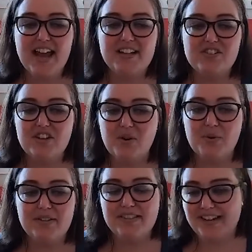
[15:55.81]
And
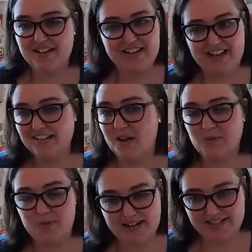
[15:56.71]
so that again
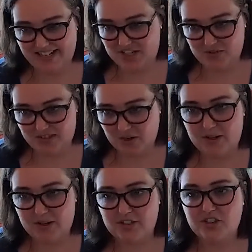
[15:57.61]
comes back to answering the
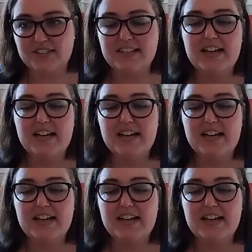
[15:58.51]
questions,